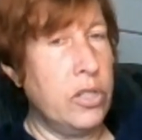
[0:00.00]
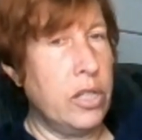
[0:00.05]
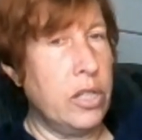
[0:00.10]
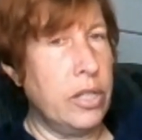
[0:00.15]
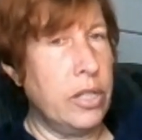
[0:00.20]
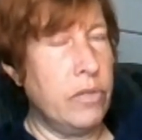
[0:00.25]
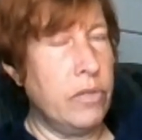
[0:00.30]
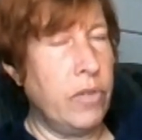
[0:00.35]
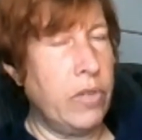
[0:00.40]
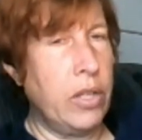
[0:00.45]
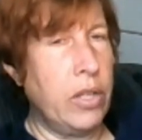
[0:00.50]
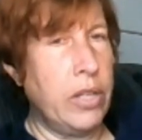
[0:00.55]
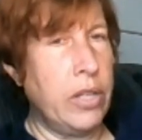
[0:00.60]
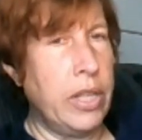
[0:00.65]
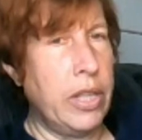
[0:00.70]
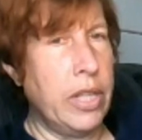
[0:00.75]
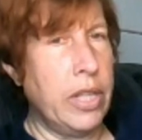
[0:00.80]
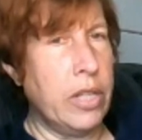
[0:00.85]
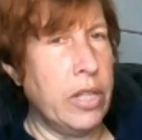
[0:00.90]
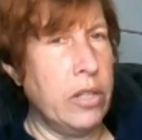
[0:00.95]
Uh, it's
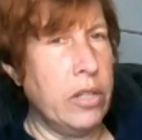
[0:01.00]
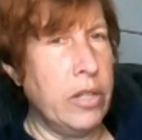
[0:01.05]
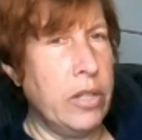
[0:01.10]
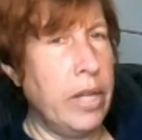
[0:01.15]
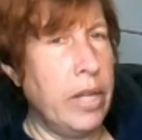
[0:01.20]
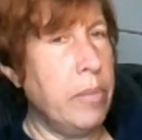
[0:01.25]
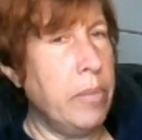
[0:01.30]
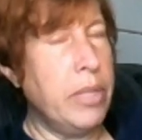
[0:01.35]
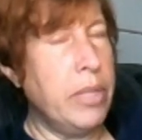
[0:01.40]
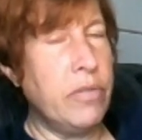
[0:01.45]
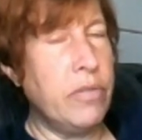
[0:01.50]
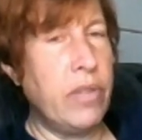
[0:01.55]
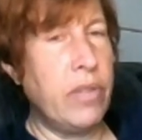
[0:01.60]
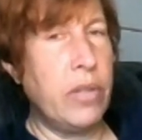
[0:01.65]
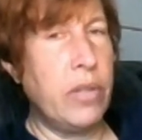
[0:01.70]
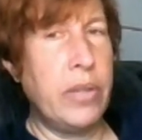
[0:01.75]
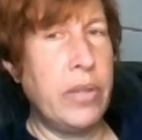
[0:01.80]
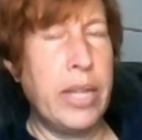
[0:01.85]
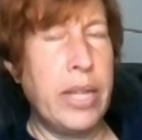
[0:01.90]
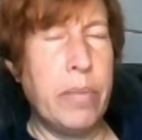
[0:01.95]
following the, the ME's
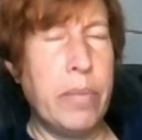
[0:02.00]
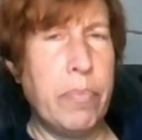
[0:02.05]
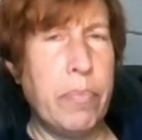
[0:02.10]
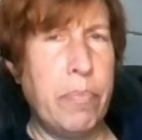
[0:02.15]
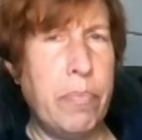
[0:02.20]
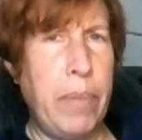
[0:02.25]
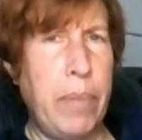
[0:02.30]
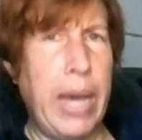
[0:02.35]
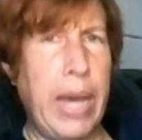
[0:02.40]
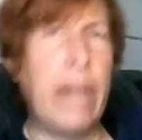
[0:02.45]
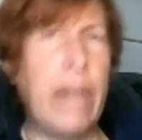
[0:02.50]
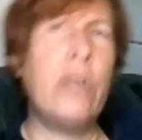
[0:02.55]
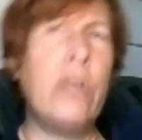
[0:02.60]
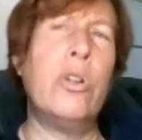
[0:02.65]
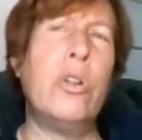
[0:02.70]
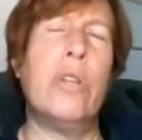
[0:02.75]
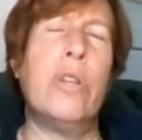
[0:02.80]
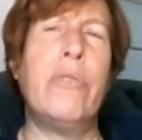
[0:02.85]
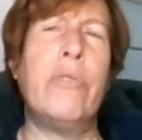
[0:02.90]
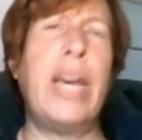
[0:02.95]
following that
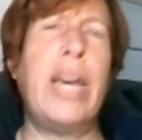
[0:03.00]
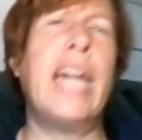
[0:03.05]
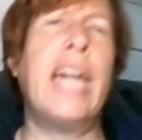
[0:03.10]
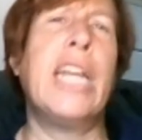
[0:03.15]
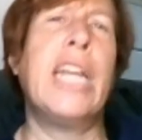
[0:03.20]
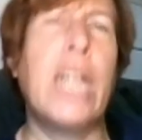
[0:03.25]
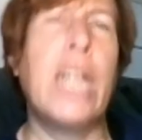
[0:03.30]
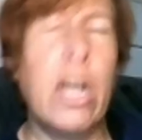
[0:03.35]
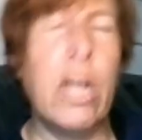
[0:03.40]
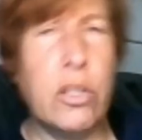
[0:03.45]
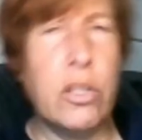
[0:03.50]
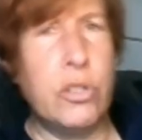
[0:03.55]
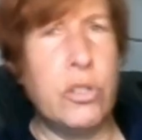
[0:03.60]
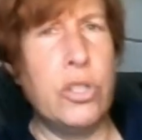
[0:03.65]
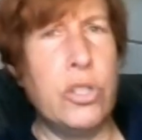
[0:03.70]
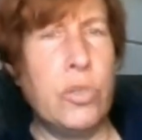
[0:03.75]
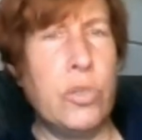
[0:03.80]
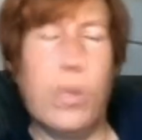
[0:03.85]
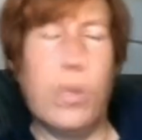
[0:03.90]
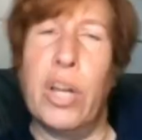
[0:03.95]
pattern of adding colors
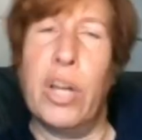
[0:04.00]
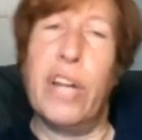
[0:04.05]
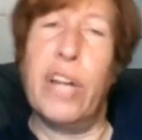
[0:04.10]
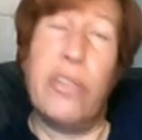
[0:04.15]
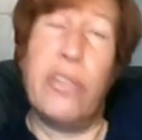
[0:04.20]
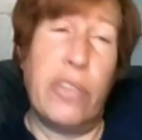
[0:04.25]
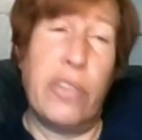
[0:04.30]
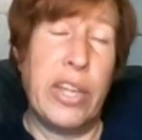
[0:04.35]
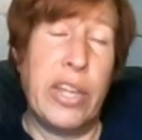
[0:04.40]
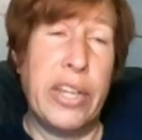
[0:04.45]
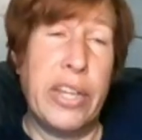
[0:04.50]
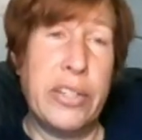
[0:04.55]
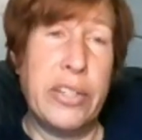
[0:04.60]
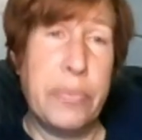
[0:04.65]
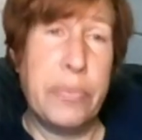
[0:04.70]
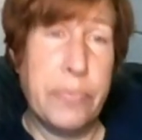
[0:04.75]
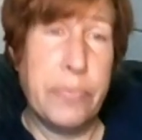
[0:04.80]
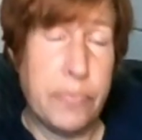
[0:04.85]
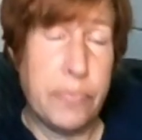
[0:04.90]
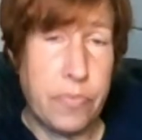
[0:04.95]
to a lot of things.
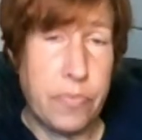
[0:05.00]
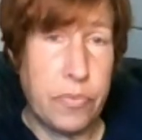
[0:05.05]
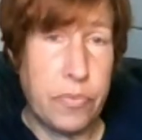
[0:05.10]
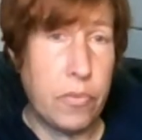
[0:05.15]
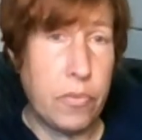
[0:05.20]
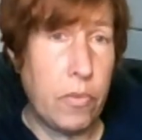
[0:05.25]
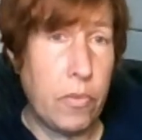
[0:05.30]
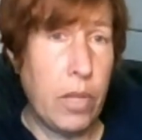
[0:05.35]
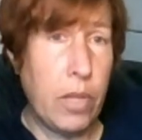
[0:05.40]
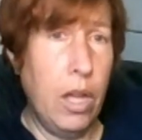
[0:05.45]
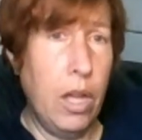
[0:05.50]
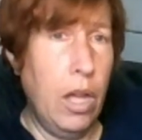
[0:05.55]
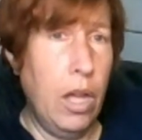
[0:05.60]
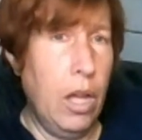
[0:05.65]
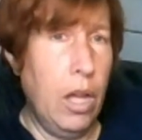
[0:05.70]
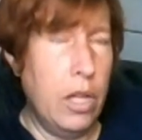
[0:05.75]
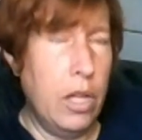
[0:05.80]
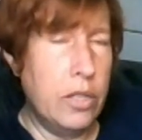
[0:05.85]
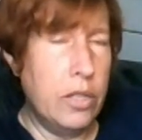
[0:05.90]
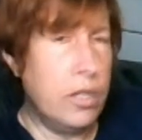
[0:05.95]

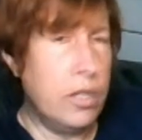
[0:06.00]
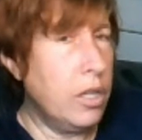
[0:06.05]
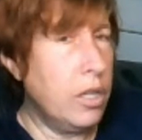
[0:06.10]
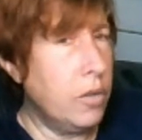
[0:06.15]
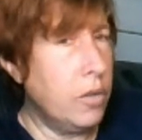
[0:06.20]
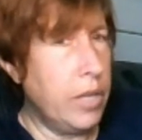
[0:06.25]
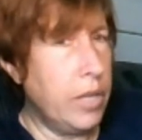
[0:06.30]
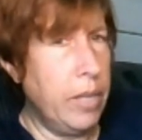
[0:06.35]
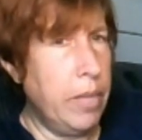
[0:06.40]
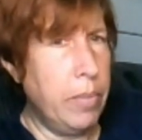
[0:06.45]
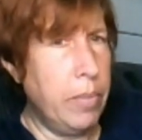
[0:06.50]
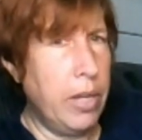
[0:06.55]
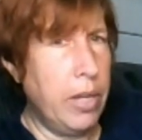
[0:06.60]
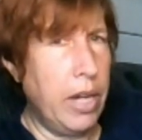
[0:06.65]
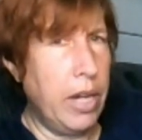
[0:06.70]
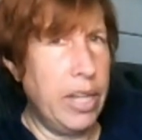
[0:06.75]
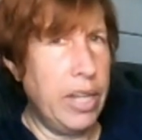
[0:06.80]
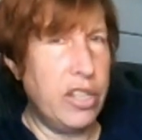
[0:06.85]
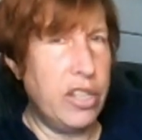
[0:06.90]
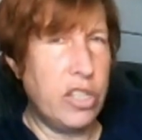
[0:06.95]
So keep an
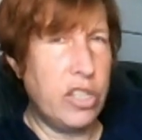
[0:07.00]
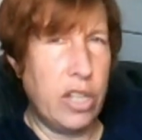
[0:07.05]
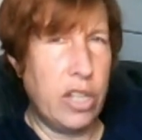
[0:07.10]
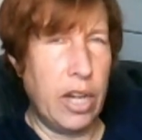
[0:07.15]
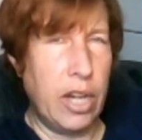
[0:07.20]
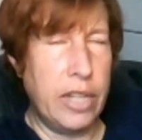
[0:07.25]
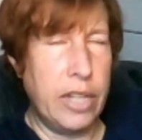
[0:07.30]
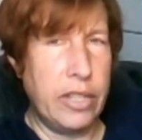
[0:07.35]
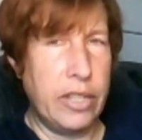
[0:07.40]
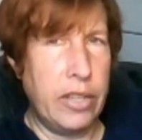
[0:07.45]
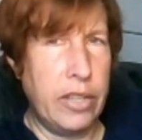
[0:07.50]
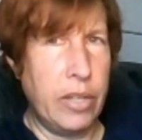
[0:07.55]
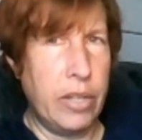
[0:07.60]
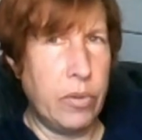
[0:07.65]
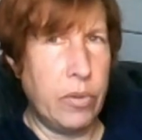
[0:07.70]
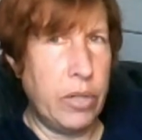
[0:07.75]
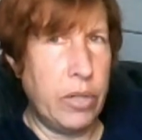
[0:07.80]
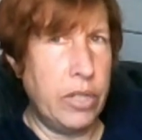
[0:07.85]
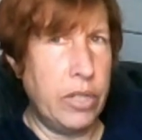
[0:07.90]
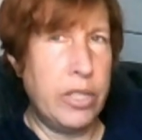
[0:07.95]
eye on the skies. I think
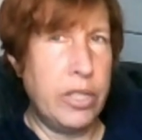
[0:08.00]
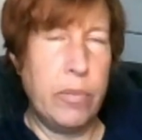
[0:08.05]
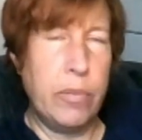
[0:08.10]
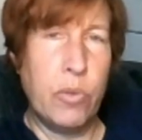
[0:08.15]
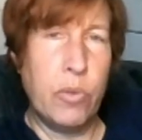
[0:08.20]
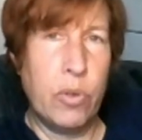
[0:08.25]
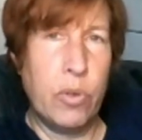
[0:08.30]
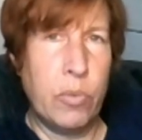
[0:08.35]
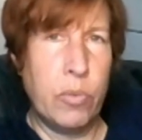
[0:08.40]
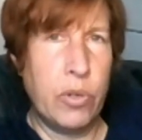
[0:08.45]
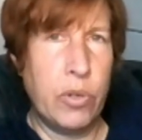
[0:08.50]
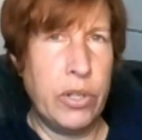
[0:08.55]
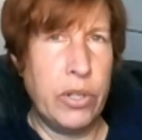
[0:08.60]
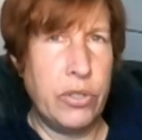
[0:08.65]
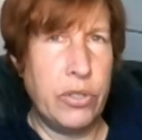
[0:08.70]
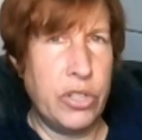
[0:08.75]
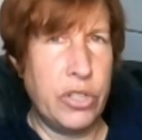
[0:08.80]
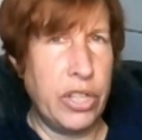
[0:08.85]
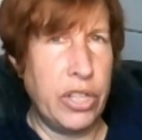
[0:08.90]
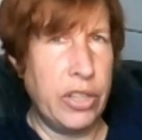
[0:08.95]
we're going to see more and more
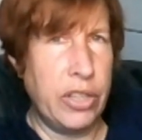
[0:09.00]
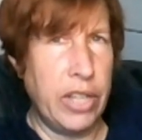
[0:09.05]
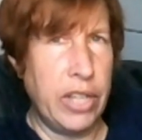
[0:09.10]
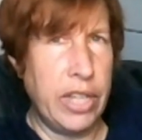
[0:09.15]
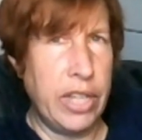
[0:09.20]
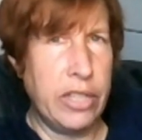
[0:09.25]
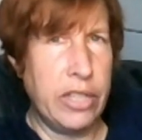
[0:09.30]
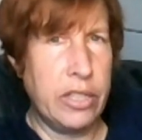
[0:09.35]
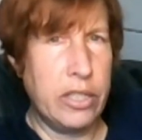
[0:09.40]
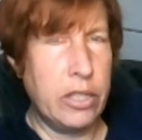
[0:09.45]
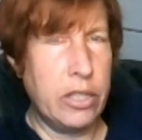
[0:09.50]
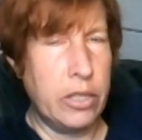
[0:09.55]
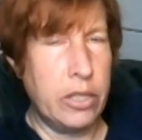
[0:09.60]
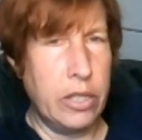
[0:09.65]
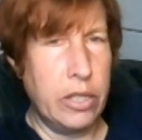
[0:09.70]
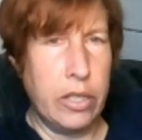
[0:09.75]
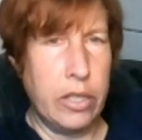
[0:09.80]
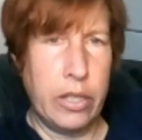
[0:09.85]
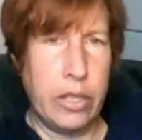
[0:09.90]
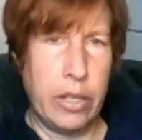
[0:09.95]
interesting things
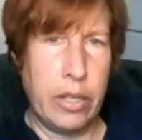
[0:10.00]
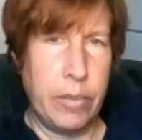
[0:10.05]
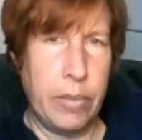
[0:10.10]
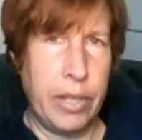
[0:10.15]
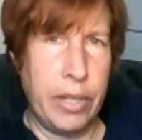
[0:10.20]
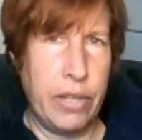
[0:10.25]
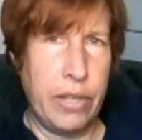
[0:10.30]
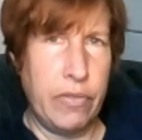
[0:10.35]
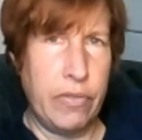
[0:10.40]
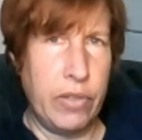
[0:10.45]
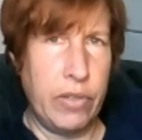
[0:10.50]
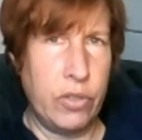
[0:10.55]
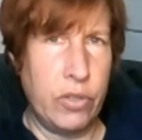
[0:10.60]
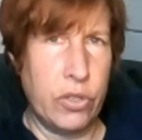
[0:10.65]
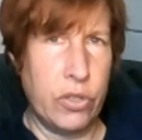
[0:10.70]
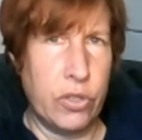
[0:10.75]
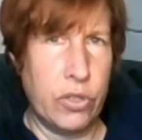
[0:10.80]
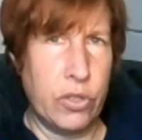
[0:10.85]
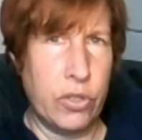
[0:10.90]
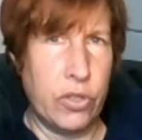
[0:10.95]
coming in the
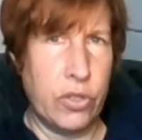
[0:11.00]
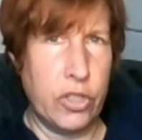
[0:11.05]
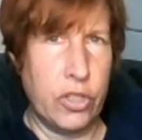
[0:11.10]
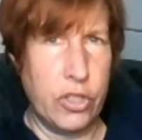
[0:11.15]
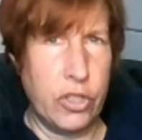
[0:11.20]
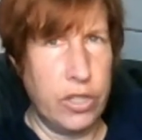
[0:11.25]
future.